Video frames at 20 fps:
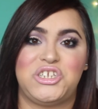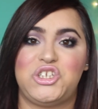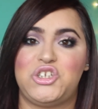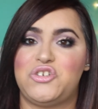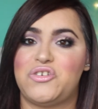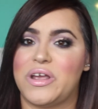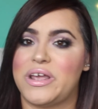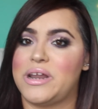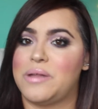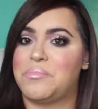
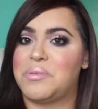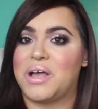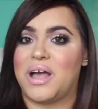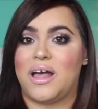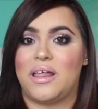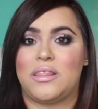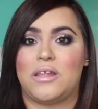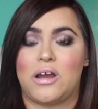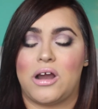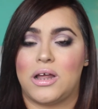straight up
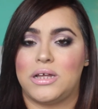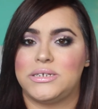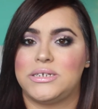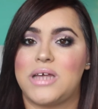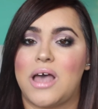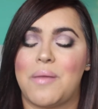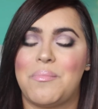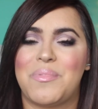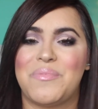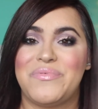color on
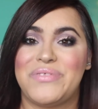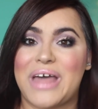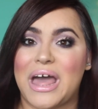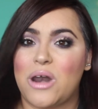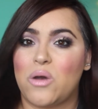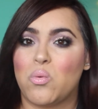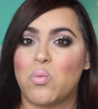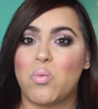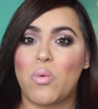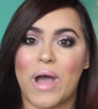top of
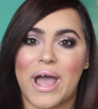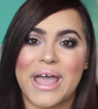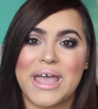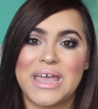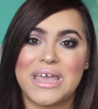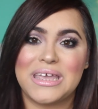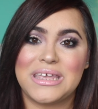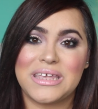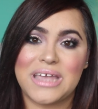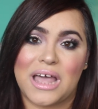that
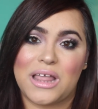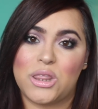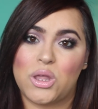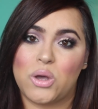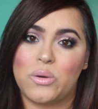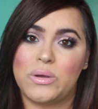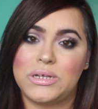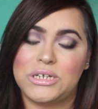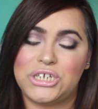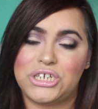white
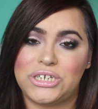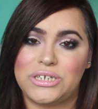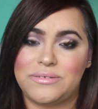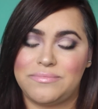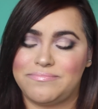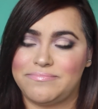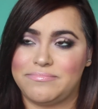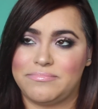yellowish